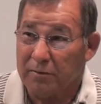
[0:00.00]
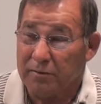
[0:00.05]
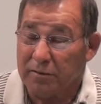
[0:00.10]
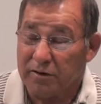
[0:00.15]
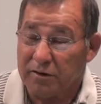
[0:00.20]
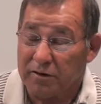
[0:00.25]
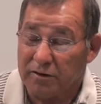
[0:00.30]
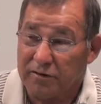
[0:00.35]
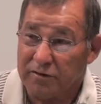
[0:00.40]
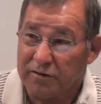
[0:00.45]

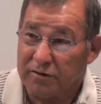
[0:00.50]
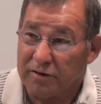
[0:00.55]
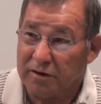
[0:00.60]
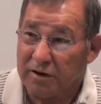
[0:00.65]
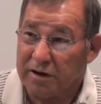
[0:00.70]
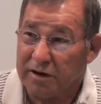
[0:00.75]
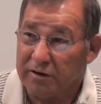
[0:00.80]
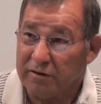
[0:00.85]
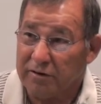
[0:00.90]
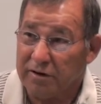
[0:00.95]
because the
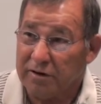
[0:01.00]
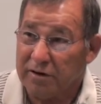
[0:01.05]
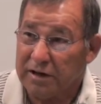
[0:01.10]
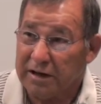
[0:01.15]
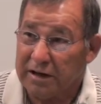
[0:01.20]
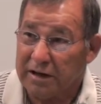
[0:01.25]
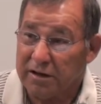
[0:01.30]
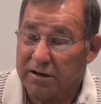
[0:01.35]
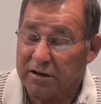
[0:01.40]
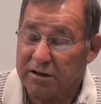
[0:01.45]
county
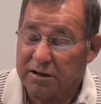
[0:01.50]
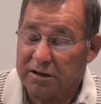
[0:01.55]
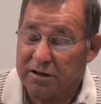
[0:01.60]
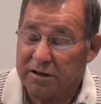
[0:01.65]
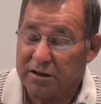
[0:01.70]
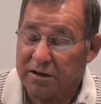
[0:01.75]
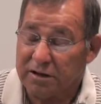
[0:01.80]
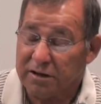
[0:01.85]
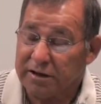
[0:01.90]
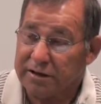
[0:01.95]
and
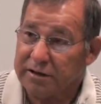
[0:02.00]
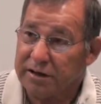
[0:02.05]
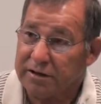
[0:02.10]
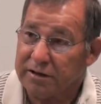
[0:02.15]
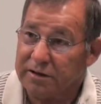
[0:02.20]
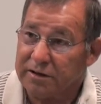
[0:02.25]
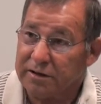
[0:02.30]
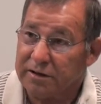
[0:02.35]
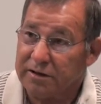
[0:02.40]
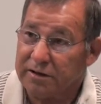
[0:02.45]
the
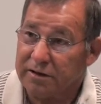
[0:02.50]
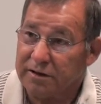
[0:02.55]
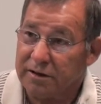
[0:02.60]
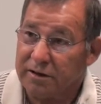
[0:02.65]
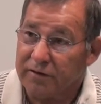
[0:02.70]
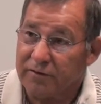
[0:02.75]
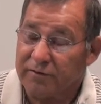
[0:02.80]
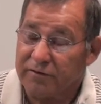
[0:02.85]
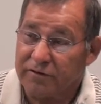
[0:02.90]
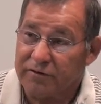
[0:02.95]
IID,
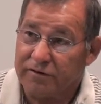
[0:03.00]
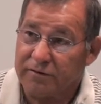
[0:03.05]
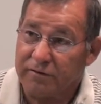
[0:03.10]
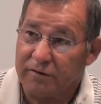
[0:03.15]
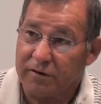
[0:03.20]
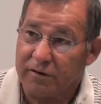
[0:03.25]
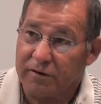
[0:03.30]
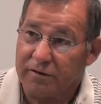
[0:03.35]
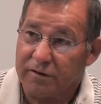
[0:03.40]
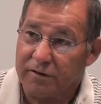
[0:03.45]
first of
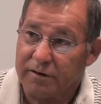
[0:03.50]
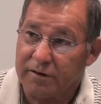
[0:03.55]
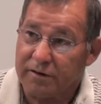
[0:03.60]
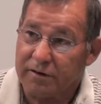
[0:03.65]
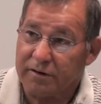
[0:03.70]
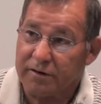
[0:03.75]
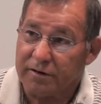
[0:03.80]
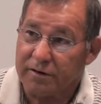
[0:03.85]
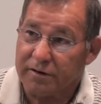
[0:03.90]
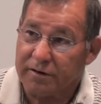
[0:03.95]
all,
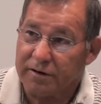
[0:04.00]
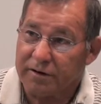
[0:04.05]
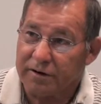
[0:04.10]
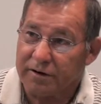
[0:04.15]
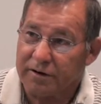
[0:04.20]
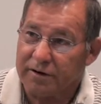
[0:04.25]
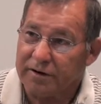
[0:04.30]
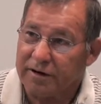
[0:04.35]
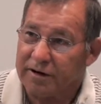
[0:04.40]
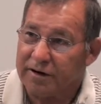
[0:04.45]

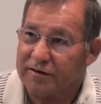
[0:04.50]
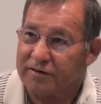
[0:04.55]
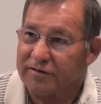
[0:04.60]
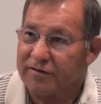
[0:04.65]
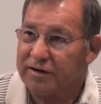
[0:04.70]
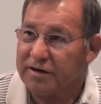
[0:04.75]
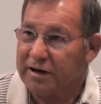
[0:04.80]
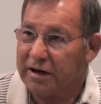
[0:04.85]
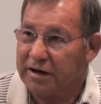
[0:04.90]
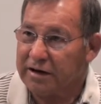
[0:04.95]
are not
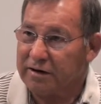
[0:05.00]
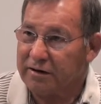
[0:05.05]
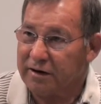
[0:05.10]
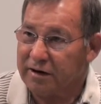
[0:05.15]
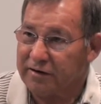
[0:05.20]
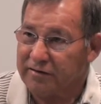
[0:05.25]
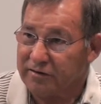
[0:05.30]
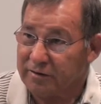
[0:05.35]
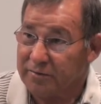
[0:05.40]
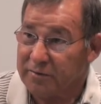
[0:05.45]
seeing eye to
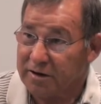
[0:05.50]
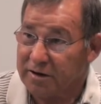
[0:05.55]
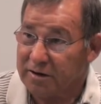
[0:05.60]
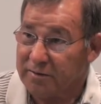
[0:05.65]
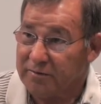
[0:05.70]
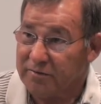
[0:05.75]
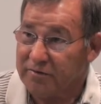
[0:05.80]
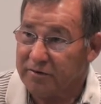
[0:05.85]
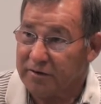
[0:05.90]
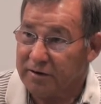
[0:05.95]
eye
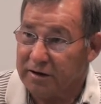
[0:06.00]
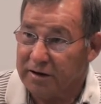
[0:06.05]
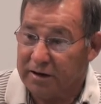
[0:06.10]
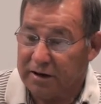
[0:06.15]
sometimes.